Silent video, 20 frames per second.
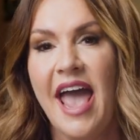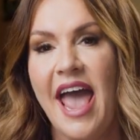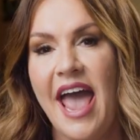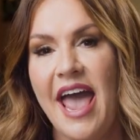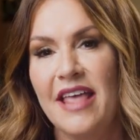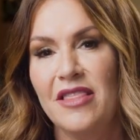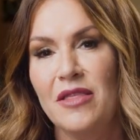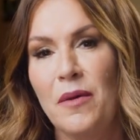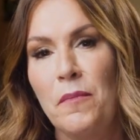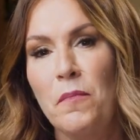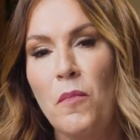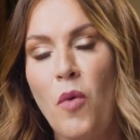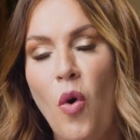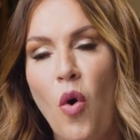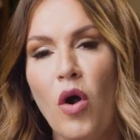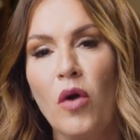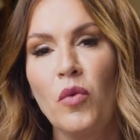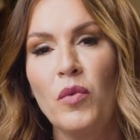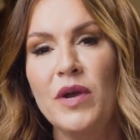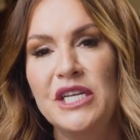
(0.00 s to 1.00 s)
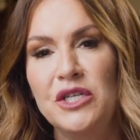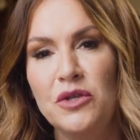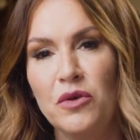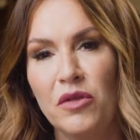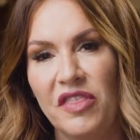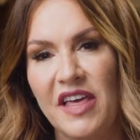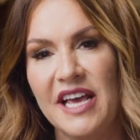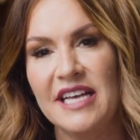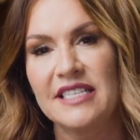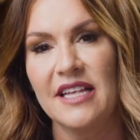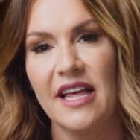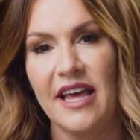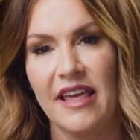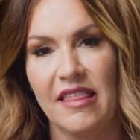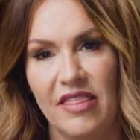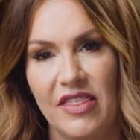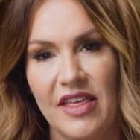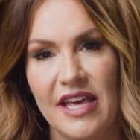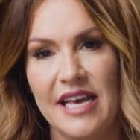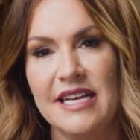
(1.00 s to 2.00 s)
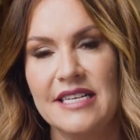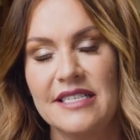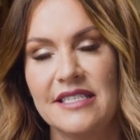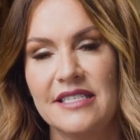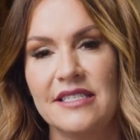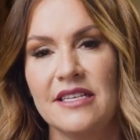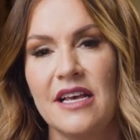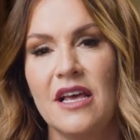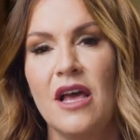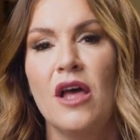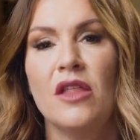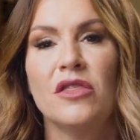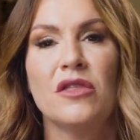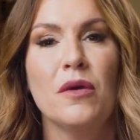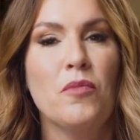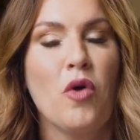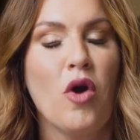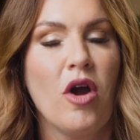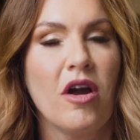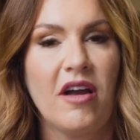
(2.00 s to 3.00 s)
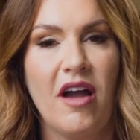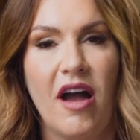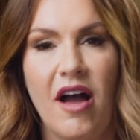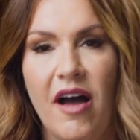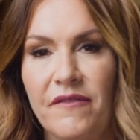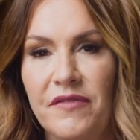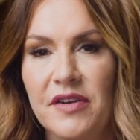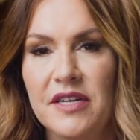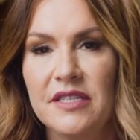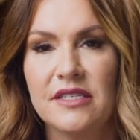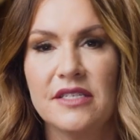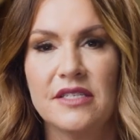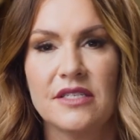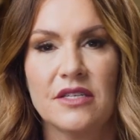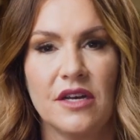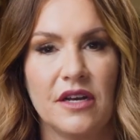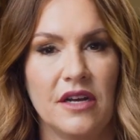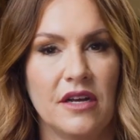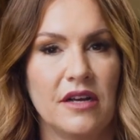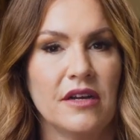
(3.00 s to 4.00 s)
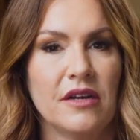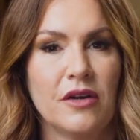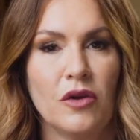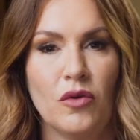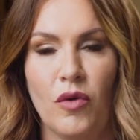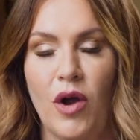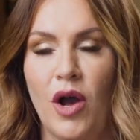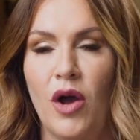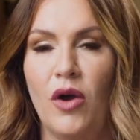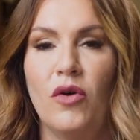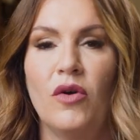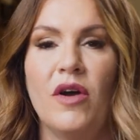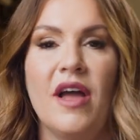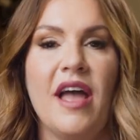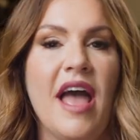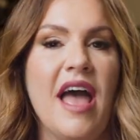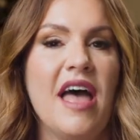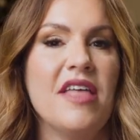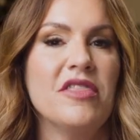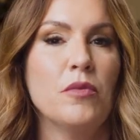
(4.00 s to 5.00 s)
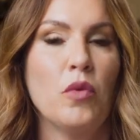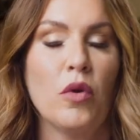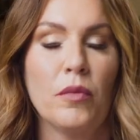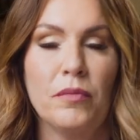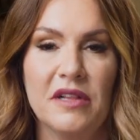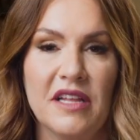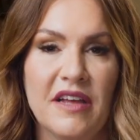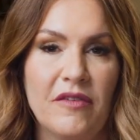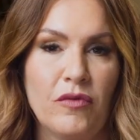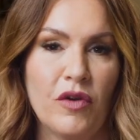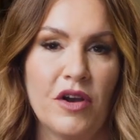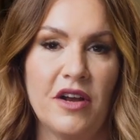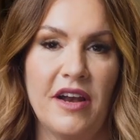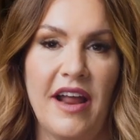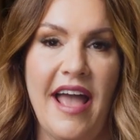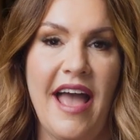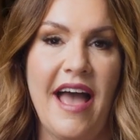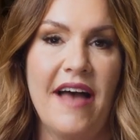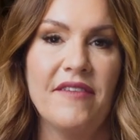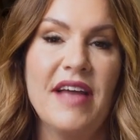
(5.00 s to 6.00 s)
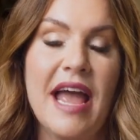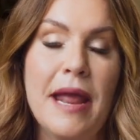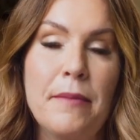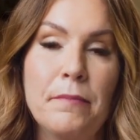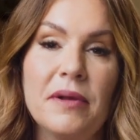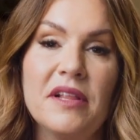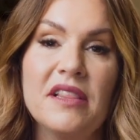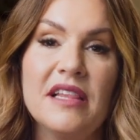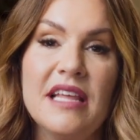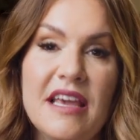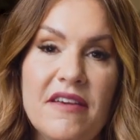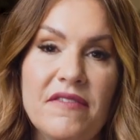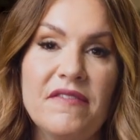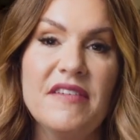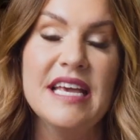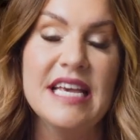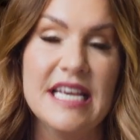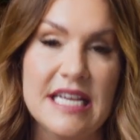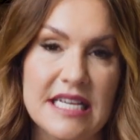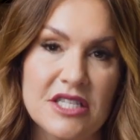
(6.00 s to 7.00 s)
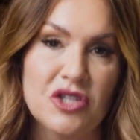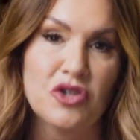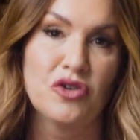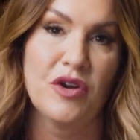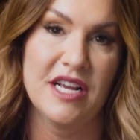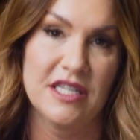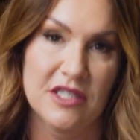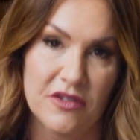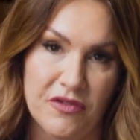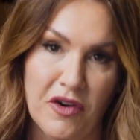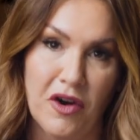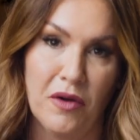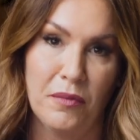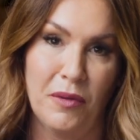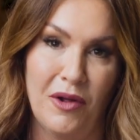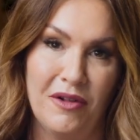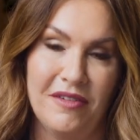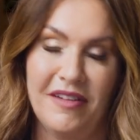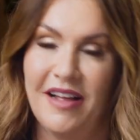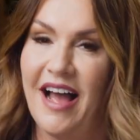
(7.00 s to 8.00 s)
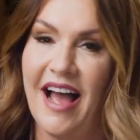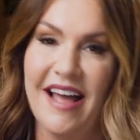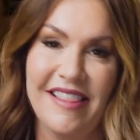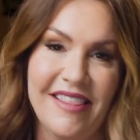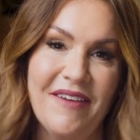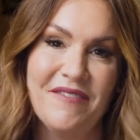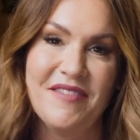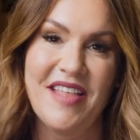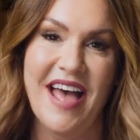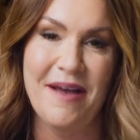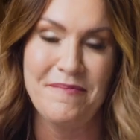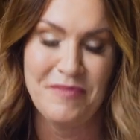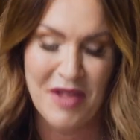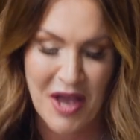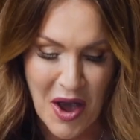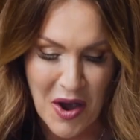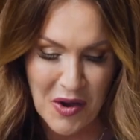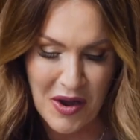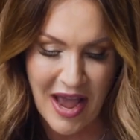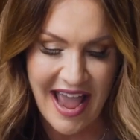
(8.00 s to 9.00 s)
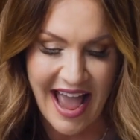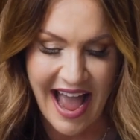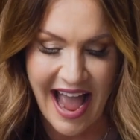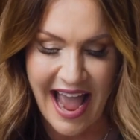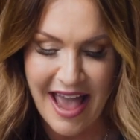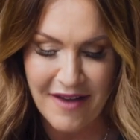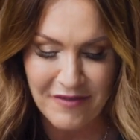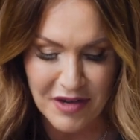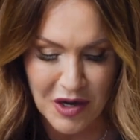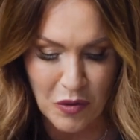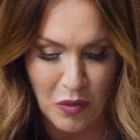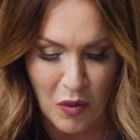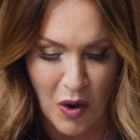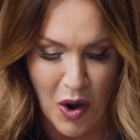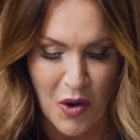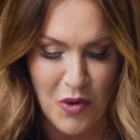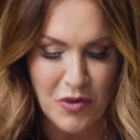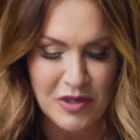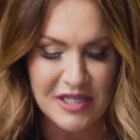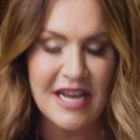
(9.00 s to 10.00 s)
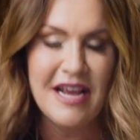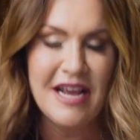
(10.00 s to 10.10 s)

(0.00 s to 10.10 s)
And the more we do things like this, the more our confidence is going to grow and the more belief we're going to have. And belief is transferable. I love that. Okay, I have a quote.